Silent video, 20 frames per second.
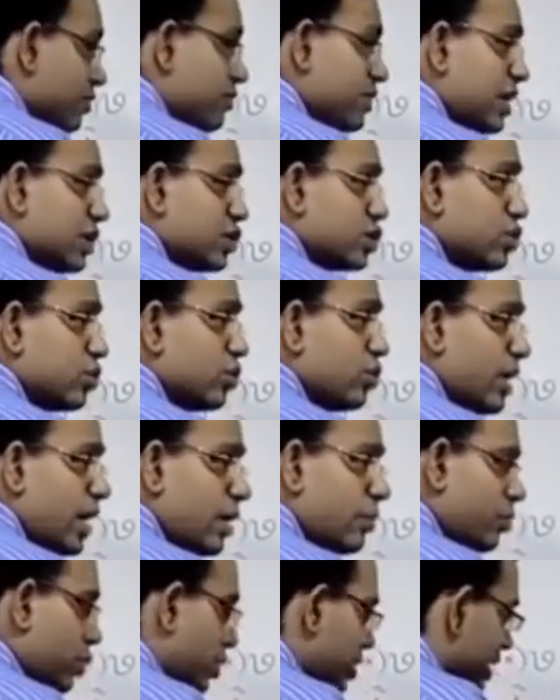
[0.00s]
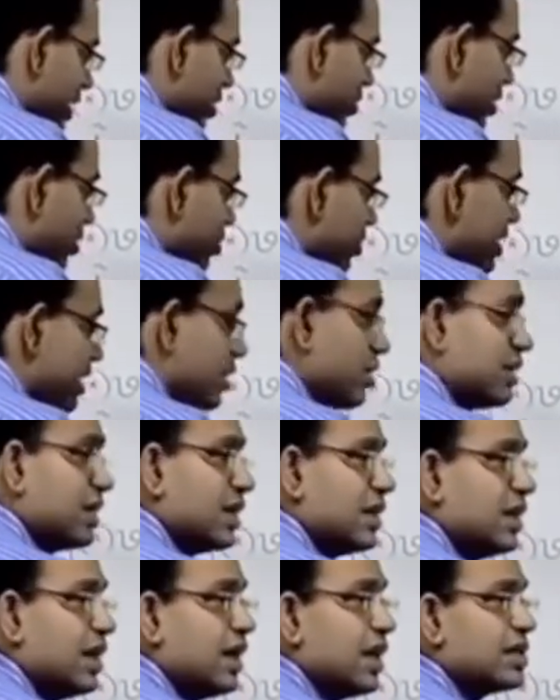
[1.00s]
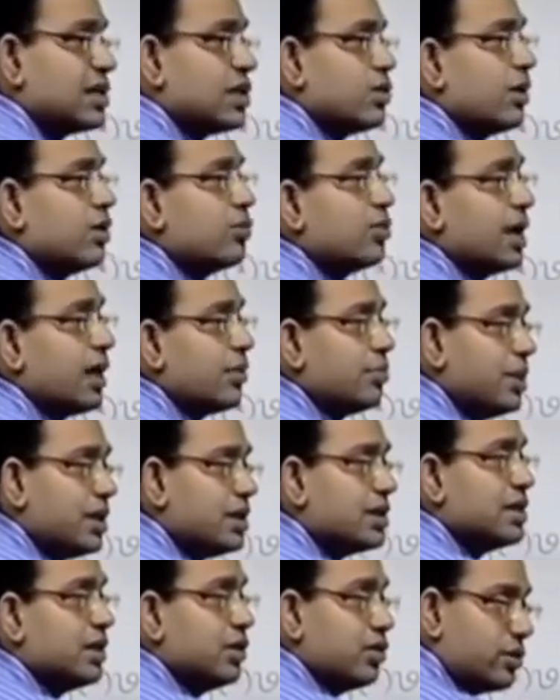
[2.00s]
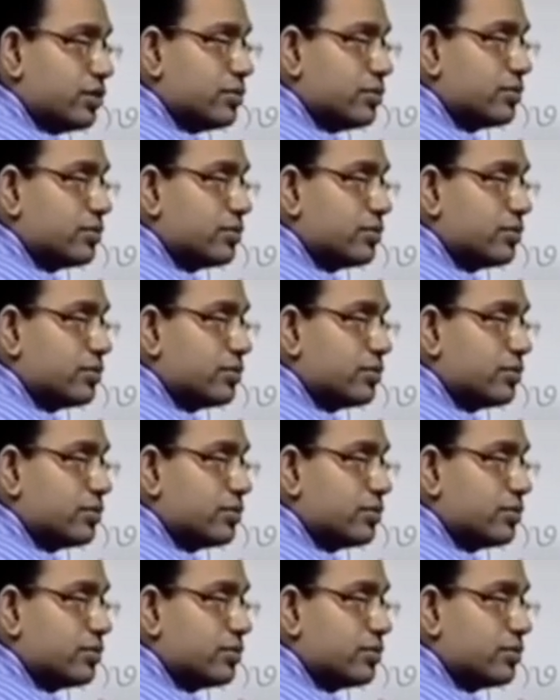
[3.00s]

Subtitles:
these two were both equal to 0, then the residual would have been 0.